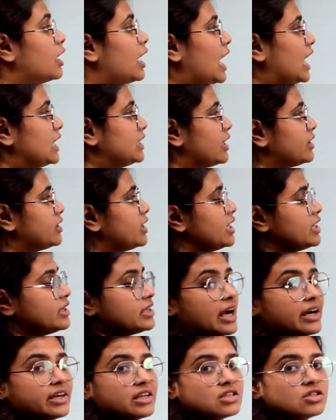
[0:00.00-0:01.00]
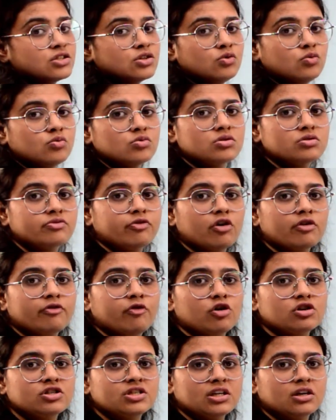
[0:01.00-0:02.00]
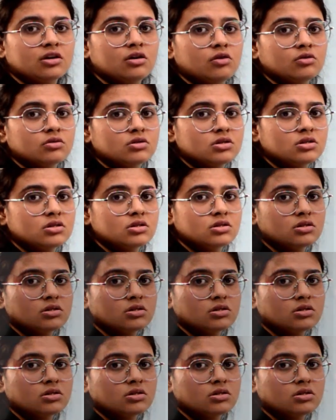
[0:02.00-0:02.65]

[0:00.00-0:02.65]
And the thing that is used for washing clothes